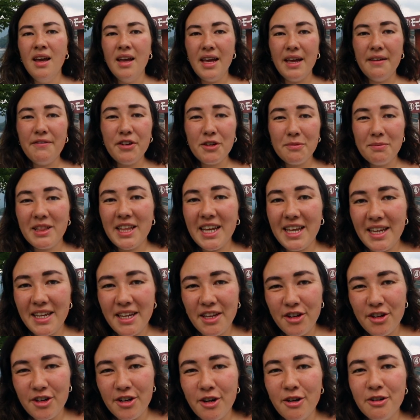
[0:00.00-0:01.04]
If you're planning
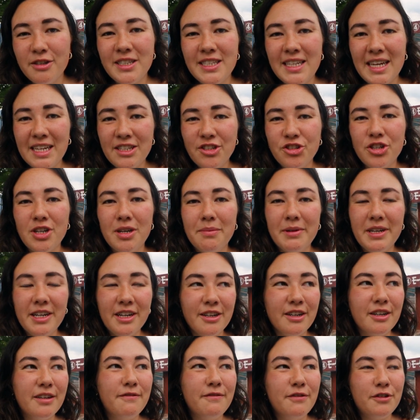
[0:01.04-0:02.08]
your own day trip
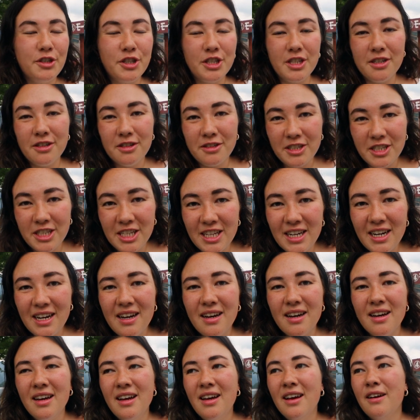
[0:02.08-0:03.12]
here to
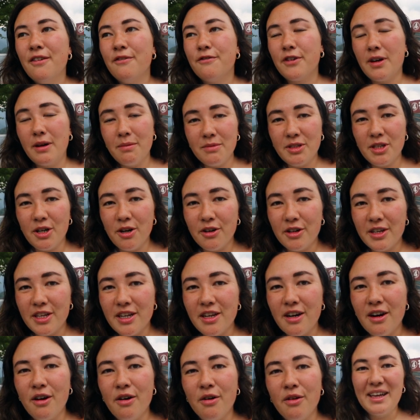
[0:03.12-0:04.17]
Fujiyoshida from
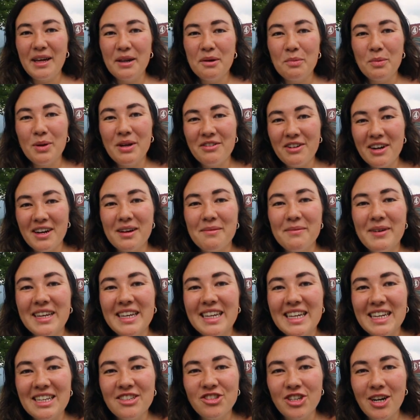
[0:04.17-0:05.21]
Tokyo, then we recommend
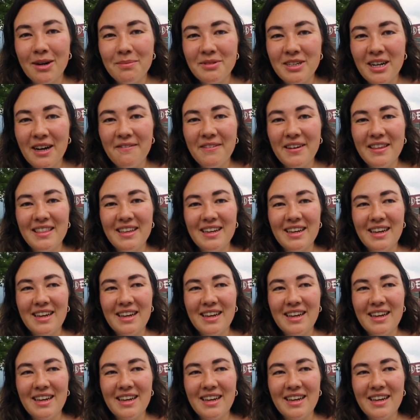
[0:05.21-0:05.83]
getting dropped off at the